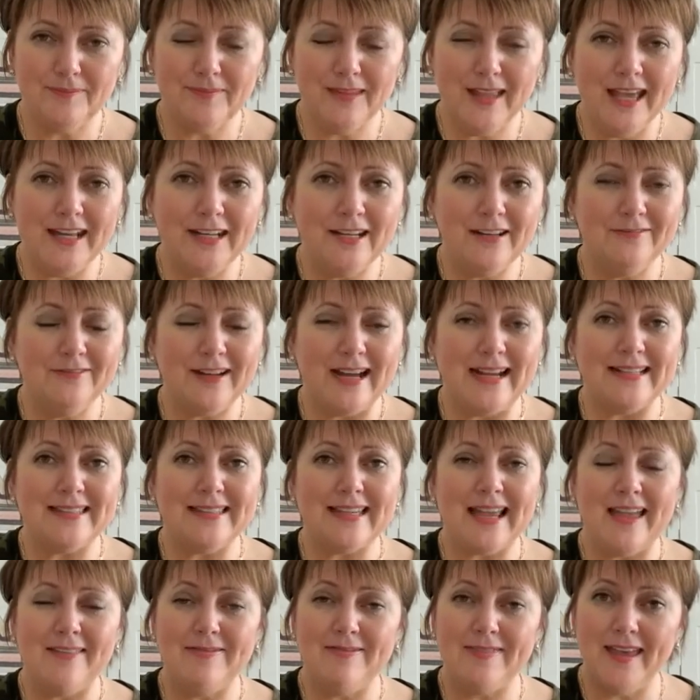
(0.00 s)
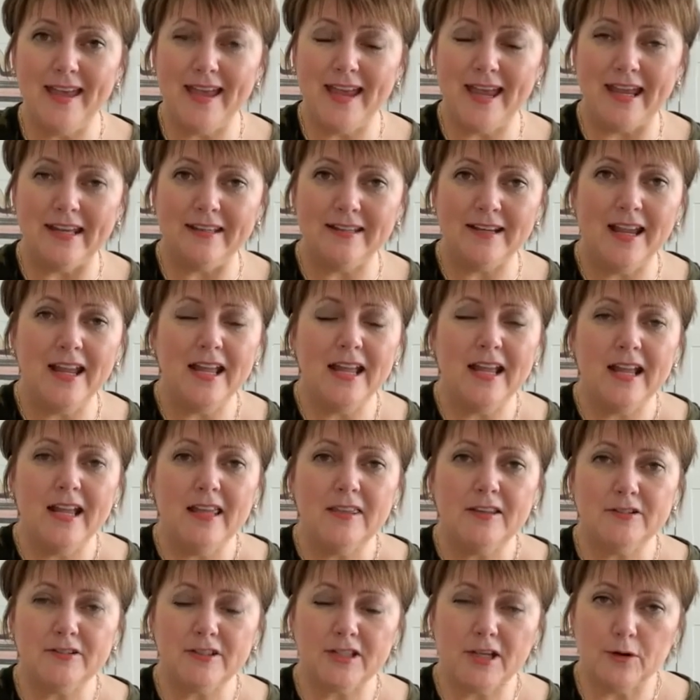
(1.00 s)
and advice. And then
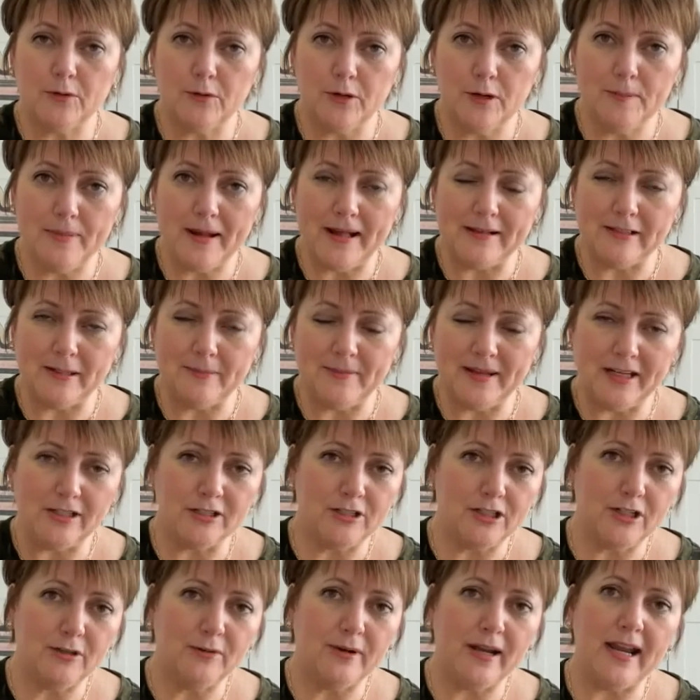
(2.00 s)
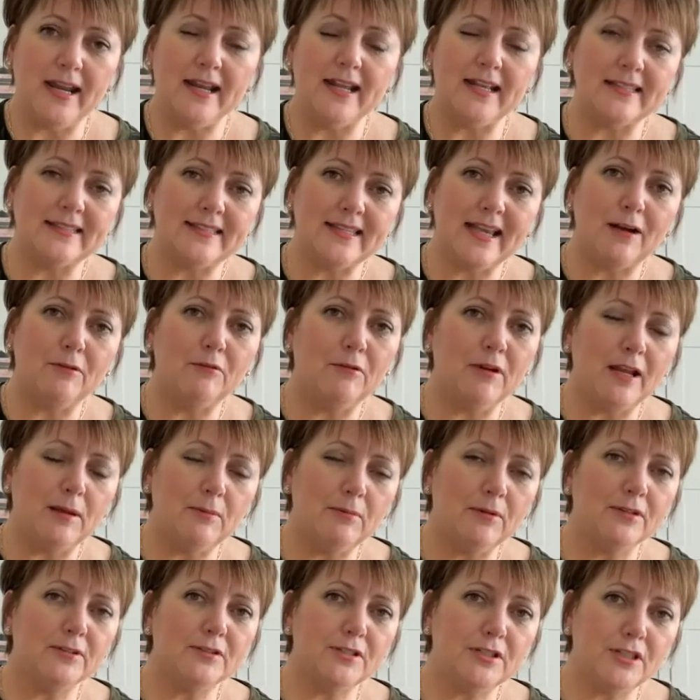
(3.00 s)
there's a group element to it, is that we
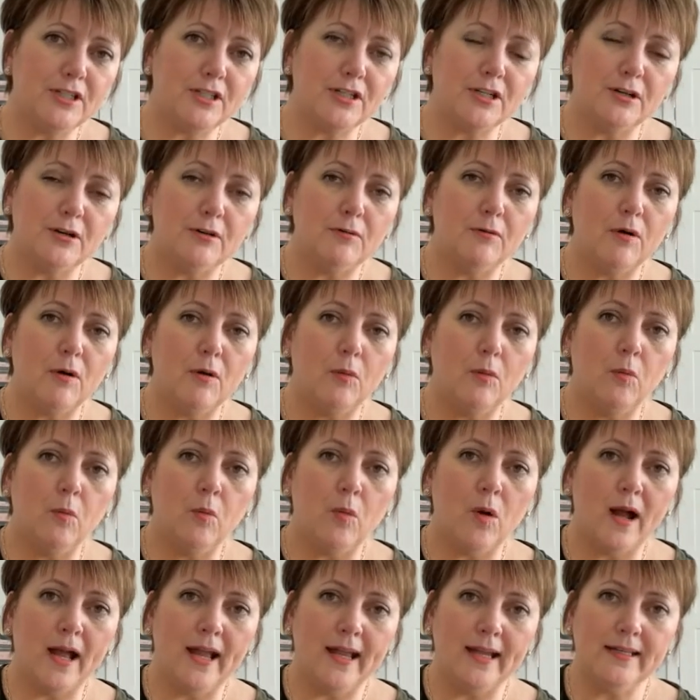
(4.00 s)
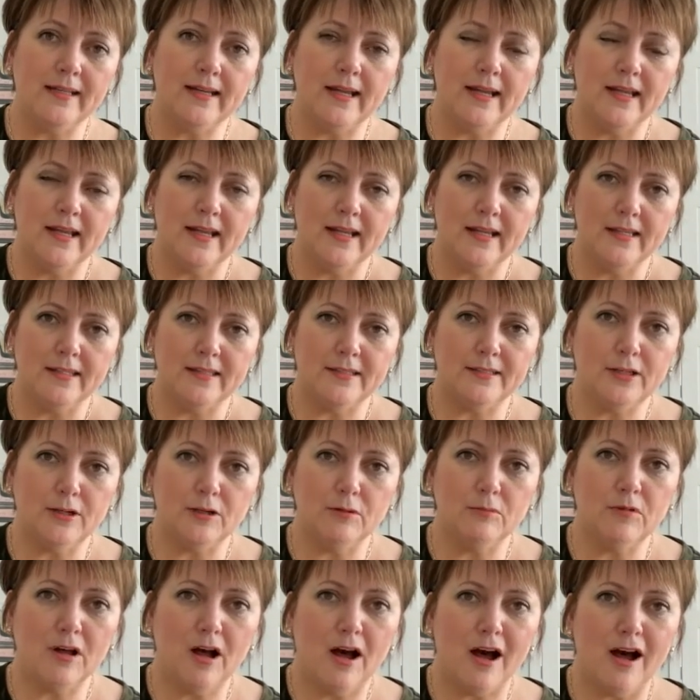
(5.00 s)
will do one
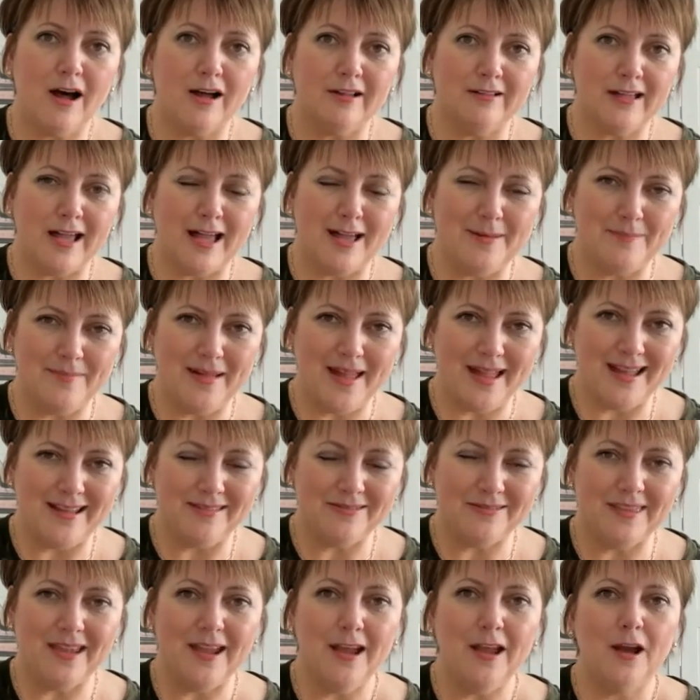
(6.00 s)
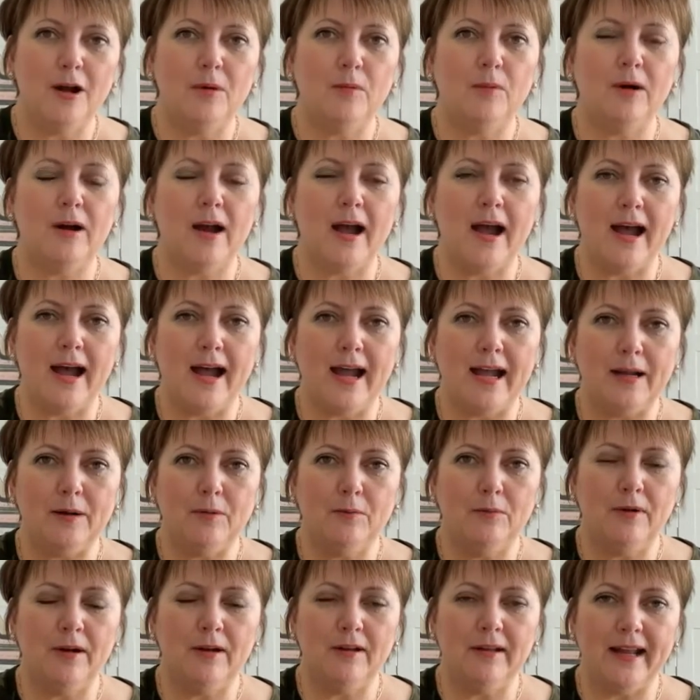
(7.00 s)
Zoom call a month where I
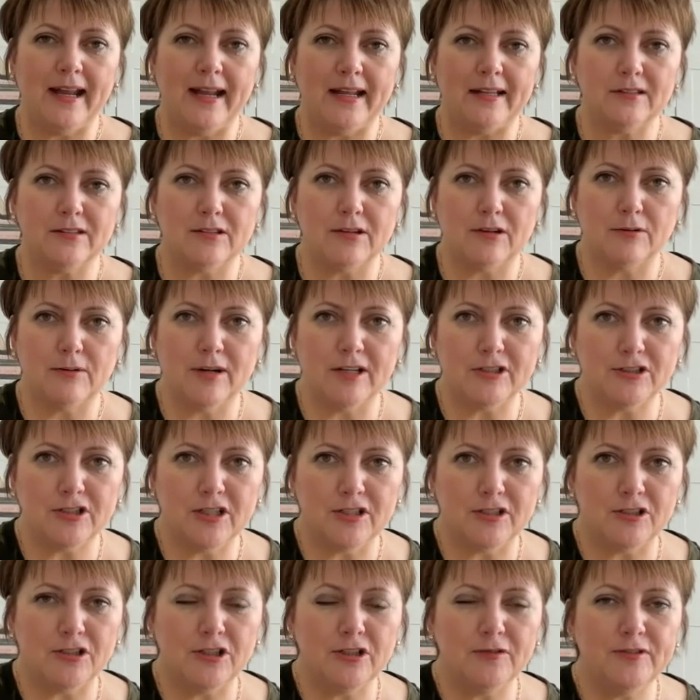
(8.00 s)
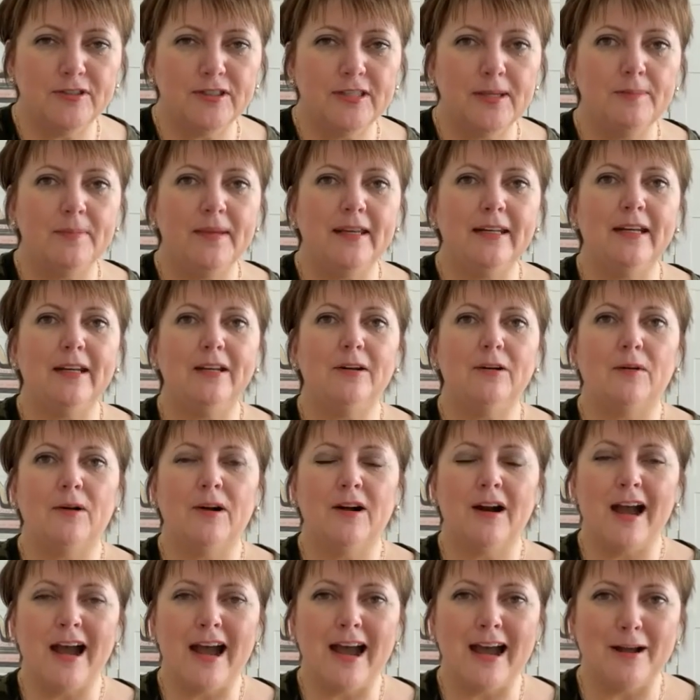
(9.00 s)
will answer questions you've submitted,
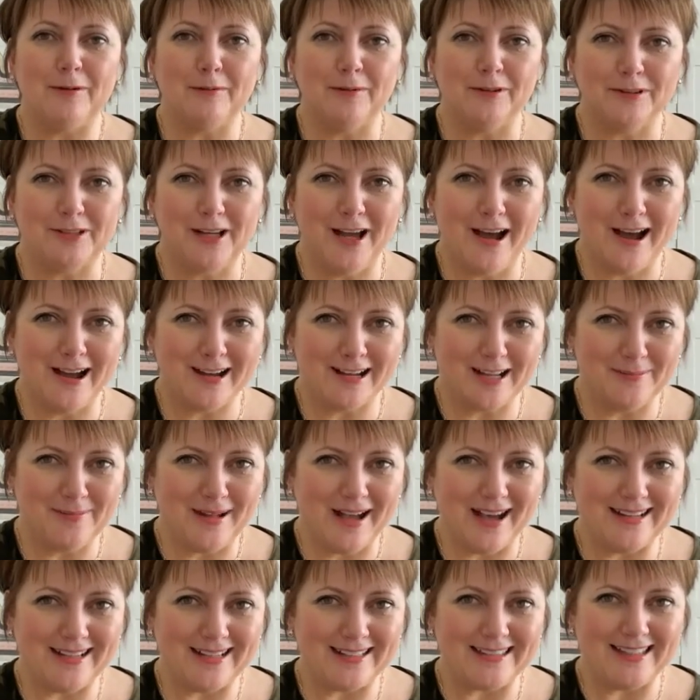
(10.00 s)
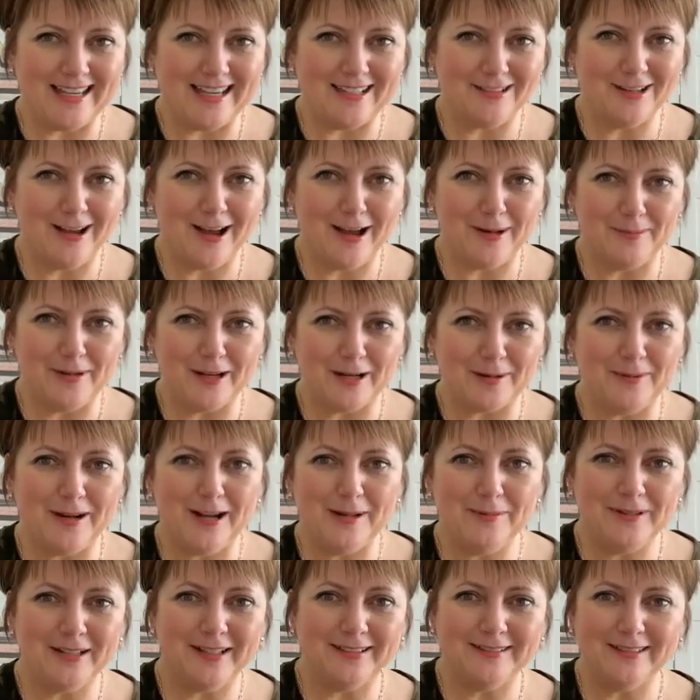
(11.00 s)
or I will talk about a set topic,
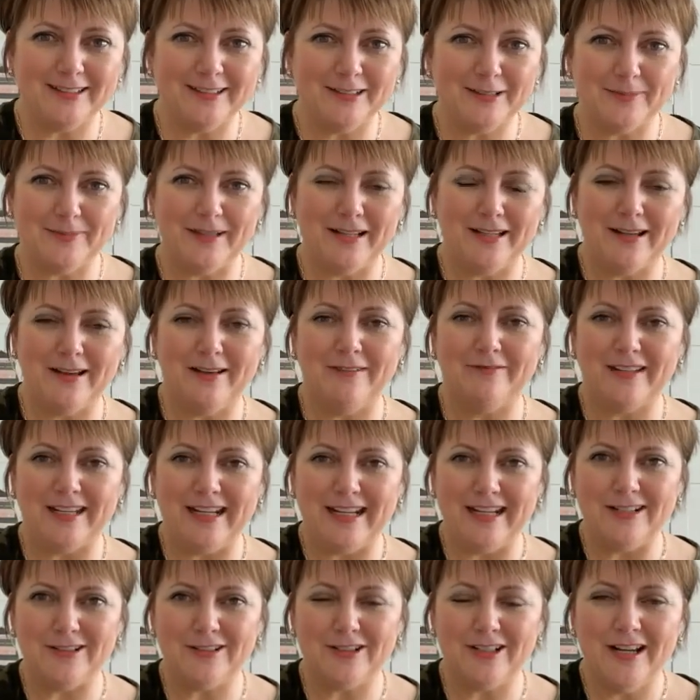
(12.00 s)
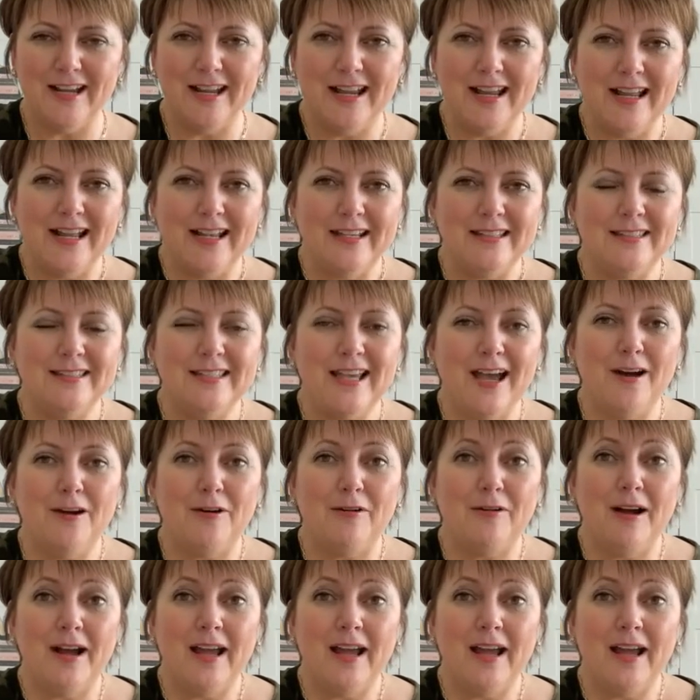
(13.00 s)
probably a little bit of each. So